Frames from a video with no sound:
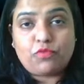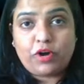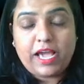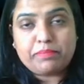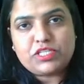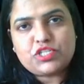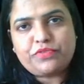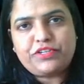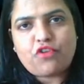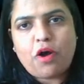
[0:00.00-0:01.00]
What happens to
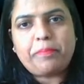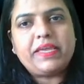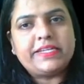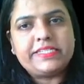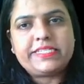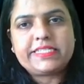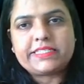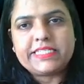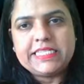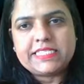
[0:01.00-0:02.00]
entropy? It
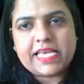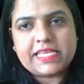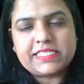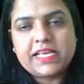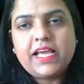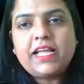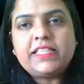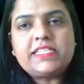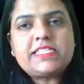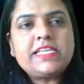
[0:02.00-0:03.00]
decreases.
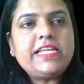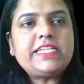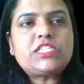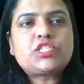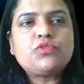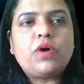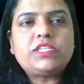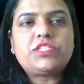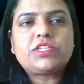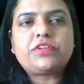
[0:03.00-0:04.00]
This leads to a
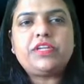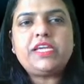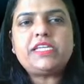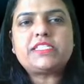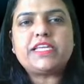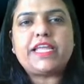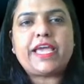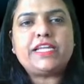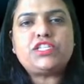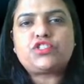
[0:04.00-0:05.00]
decrease in
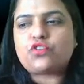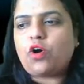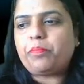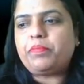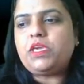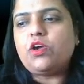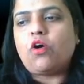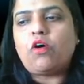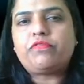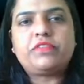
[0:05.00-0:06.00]
entropy
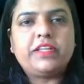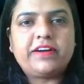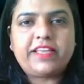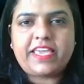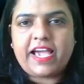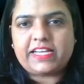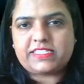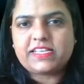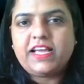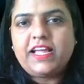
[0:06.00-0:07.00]
of the
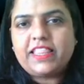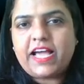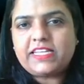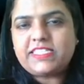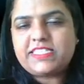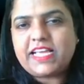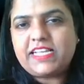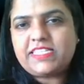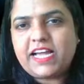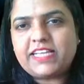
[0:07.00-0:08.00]
gas. That is,
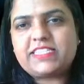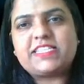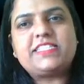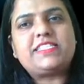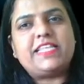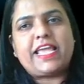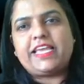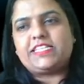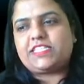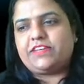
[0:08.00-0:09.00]
delta S is
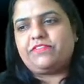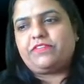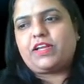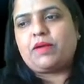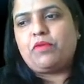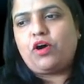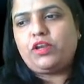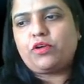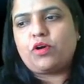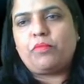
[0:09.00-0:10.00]
negative. Come
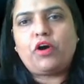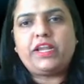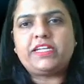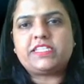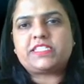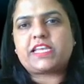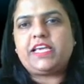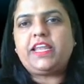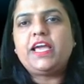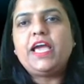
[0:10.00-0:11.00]
on, it is
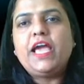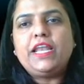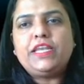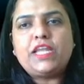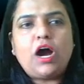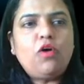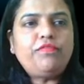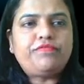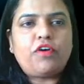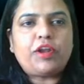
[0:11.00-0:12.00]
clear.
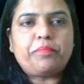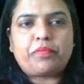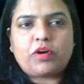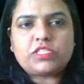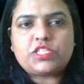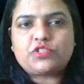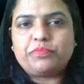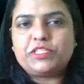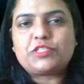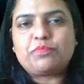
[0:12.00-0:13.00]
Now, for a process to
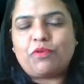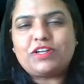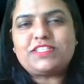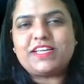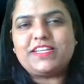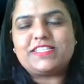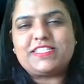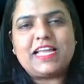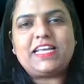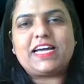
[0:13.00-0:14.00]
be spontaneous,
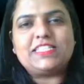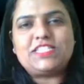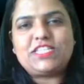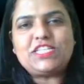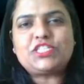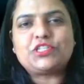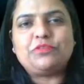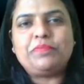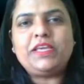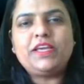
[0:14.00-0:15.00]
delta G
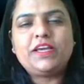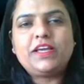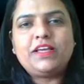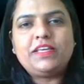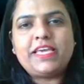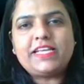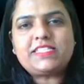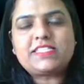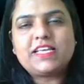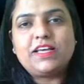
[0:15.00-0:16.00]
should be,
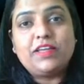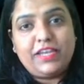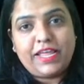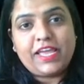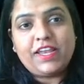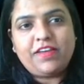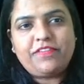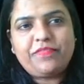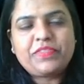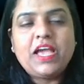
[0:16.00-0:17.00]
yes,
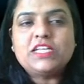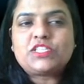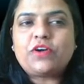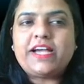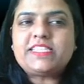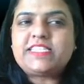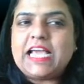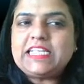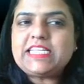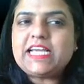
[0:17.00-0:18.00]
negative. So, guys,
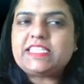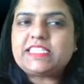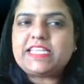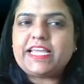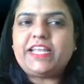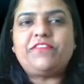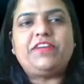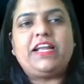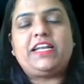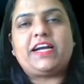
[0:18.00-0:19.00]
delta S is
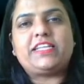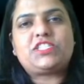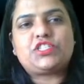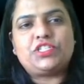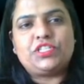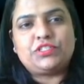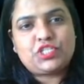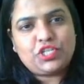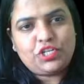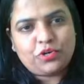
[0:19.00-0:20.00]
negative, delta H
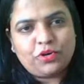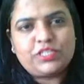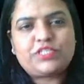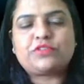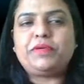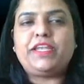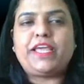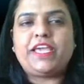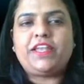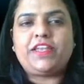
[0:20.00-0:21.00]
should also be
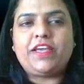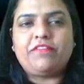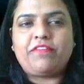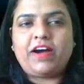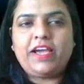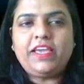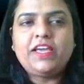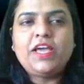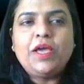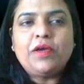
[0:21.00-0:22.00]
negative. Why?
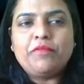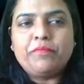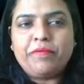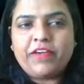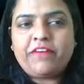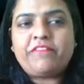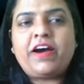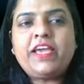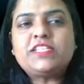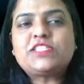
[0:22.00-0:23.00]
Why?